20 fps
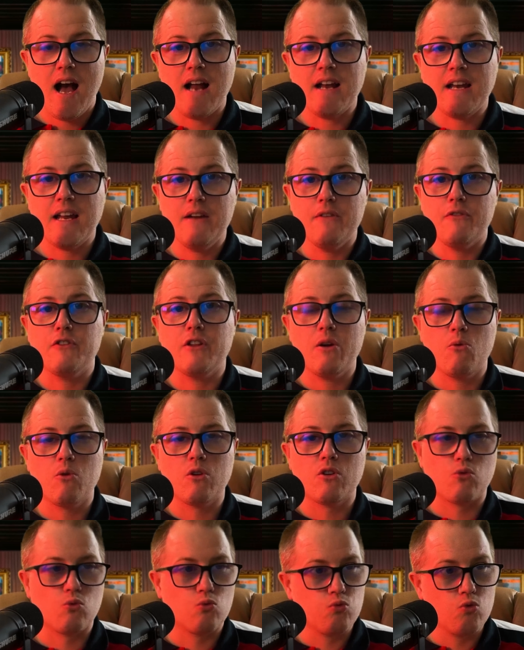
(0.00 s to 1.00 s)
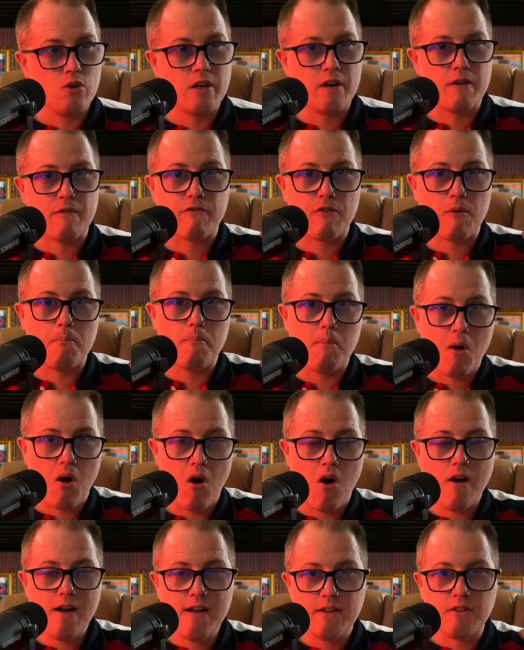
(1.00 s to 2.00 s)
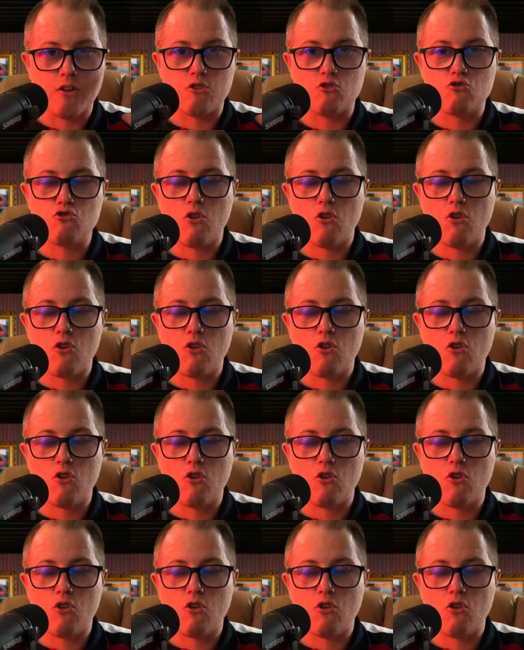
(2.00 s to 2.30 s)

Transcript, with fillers: And if they were to run it from behind the